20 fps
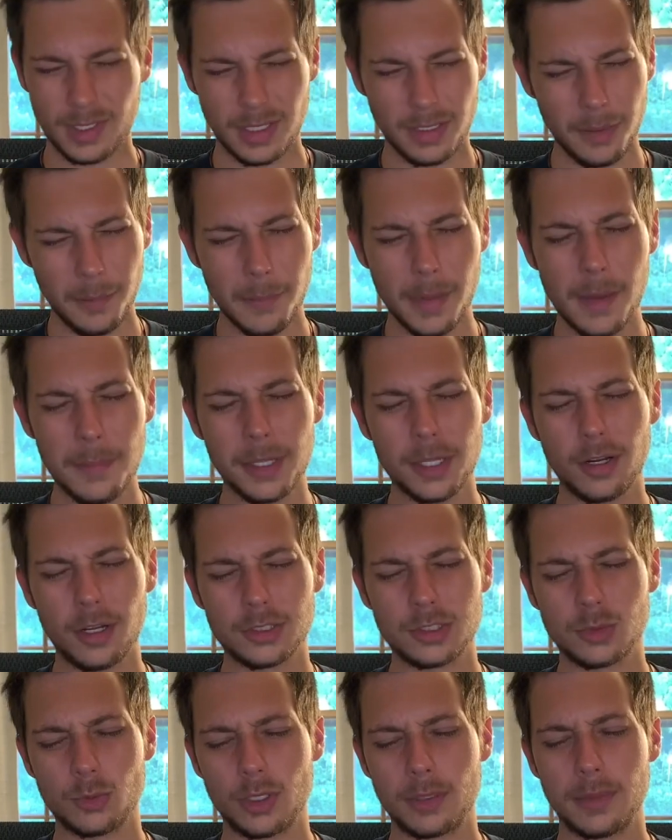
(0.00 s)
maybe it
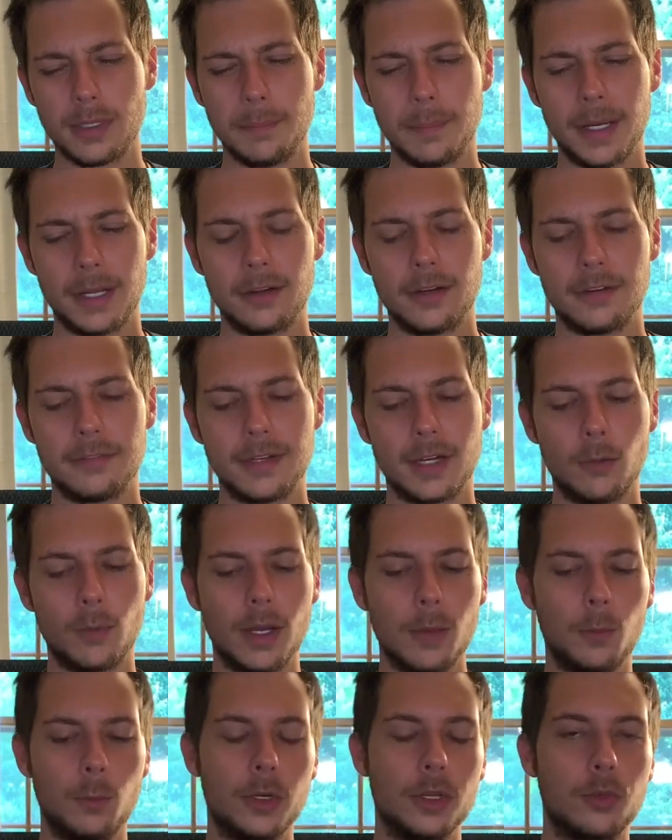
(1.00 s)
also would have been better if I
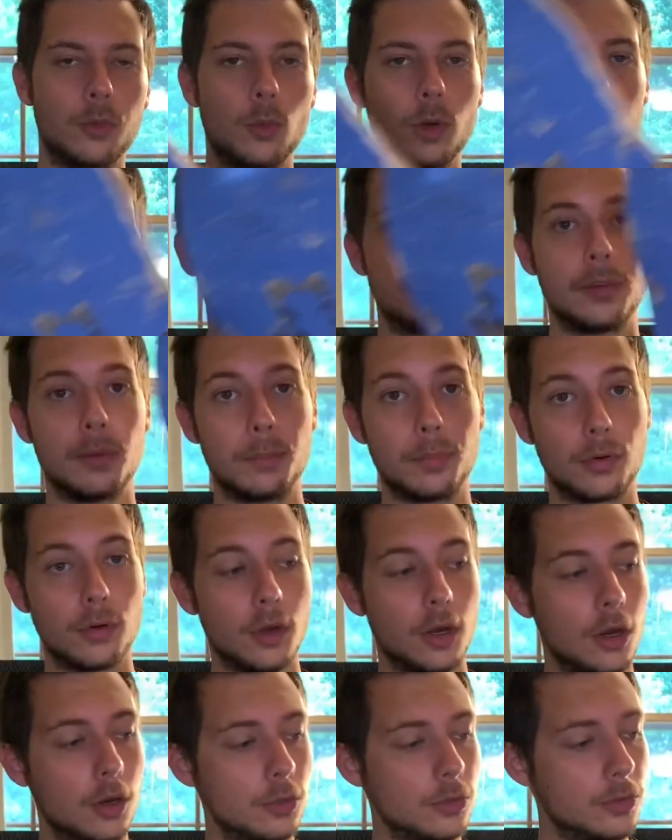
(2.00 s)
went with one of the
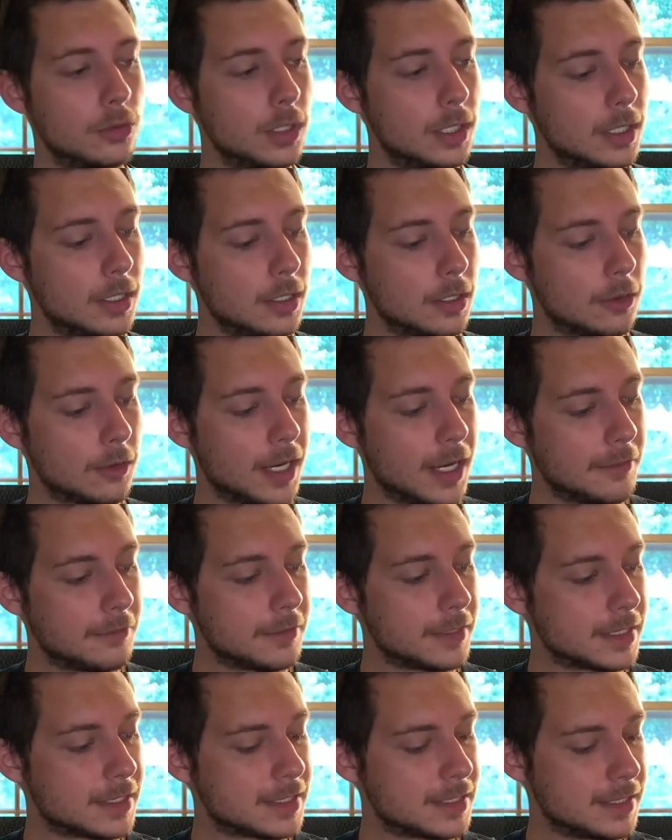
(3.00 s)
Pro
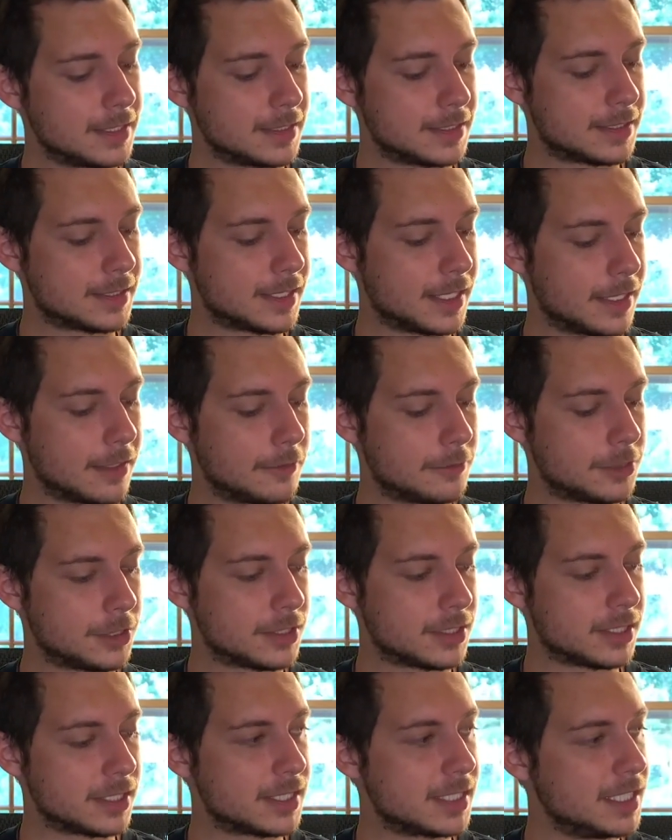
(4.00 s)
graphics instead of
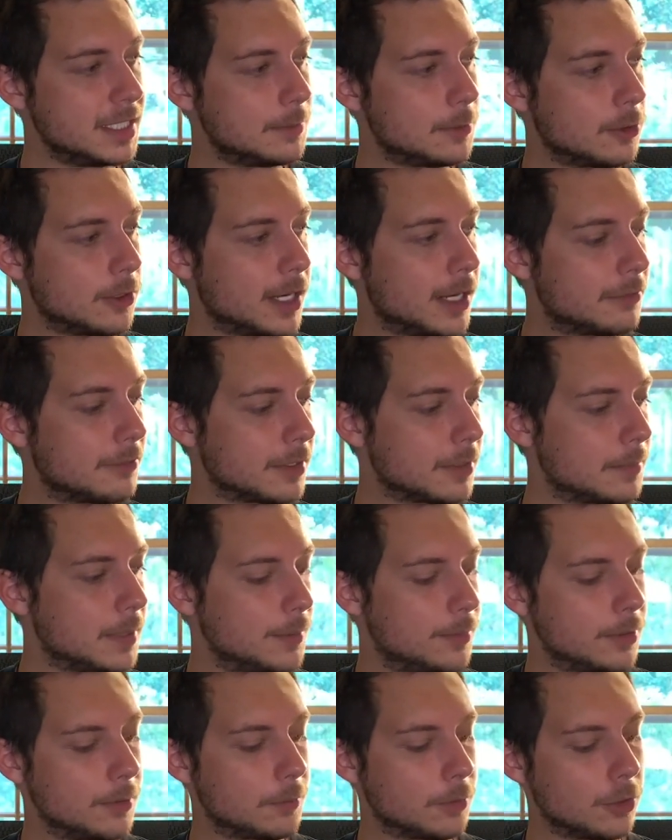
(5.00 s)
just the Team graphic.
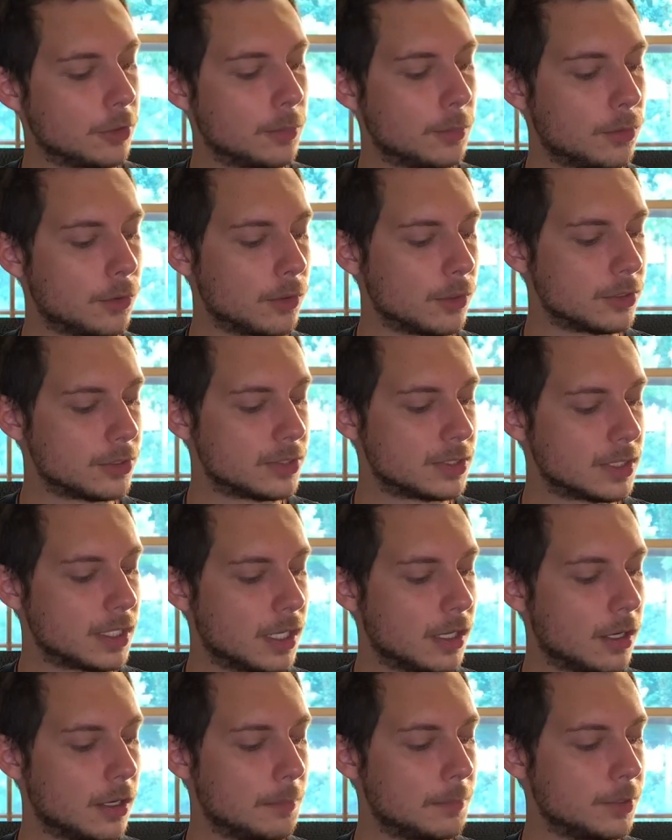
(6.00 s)
Maybe the Pro boards
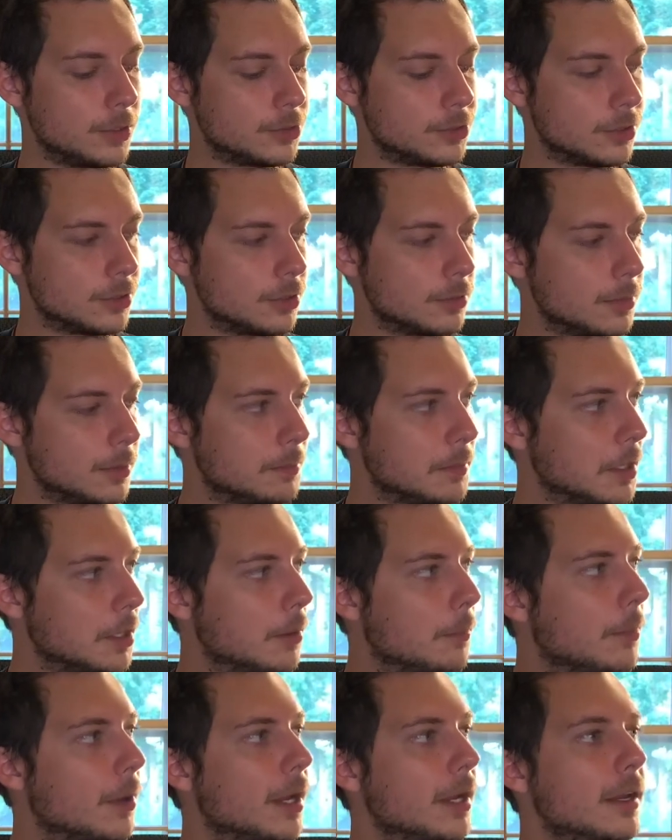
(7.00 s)
are built a little bit better,
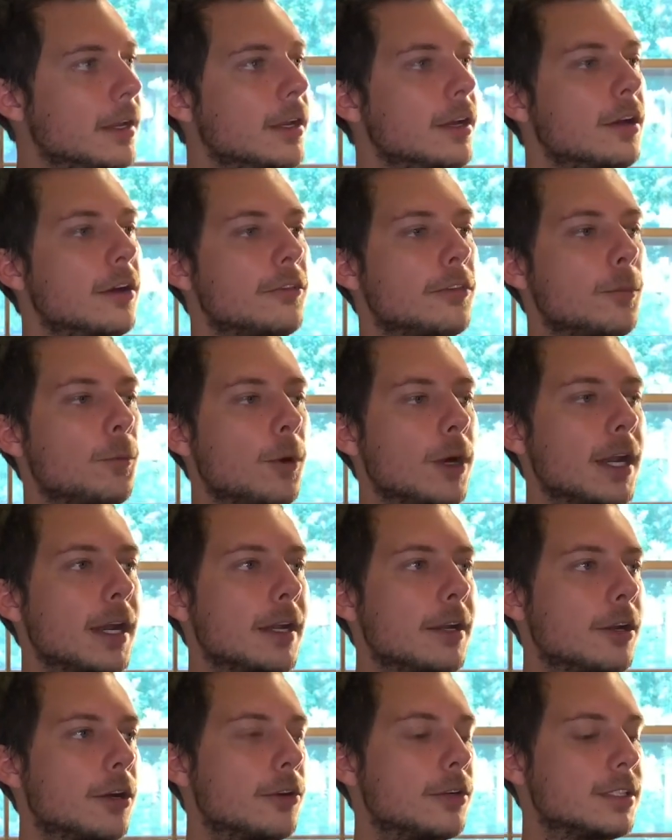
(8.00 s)
but from what I
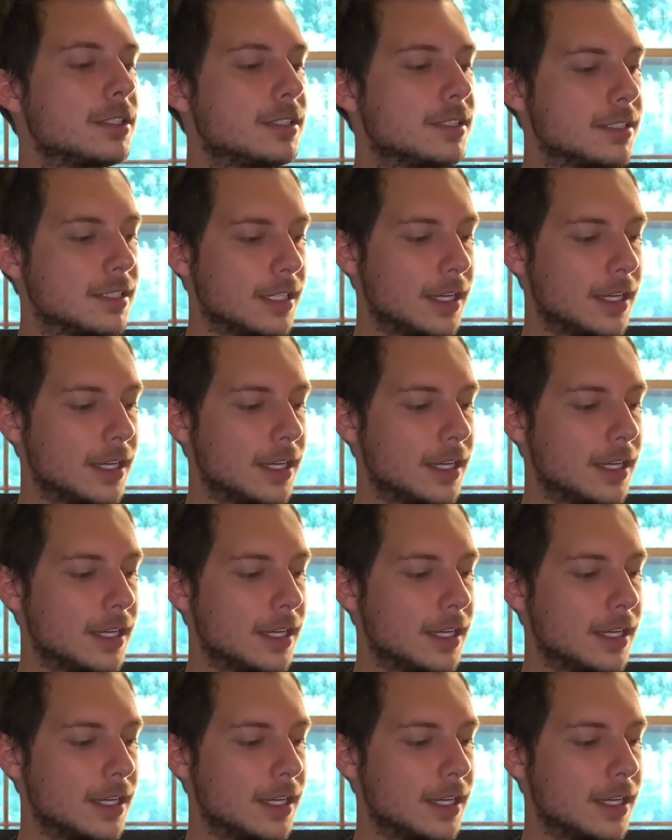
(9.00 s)
noticed,